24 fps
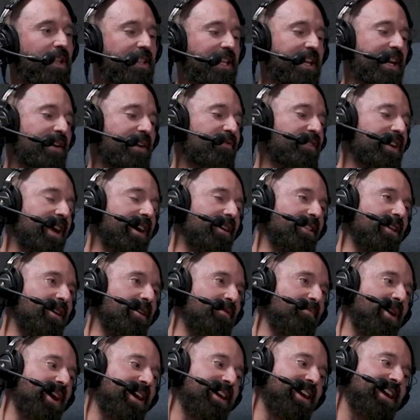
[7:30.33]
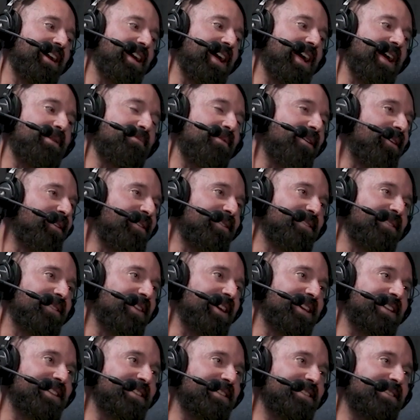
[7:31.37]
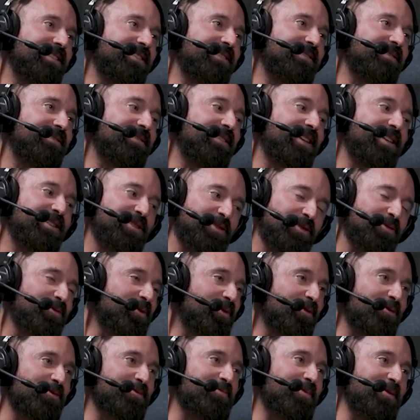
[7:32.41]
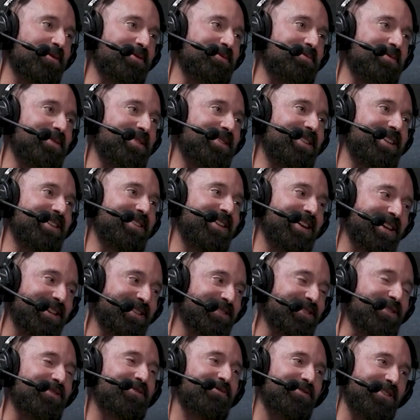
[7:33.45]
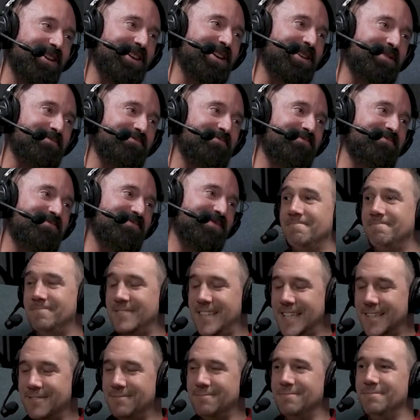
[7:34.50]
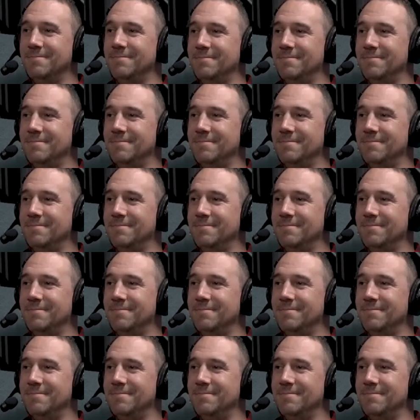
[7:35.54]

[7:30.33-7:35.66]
And then every now and then I'm like, hey, bro, like it's still your responsibility. Like, show the fuck up, you know?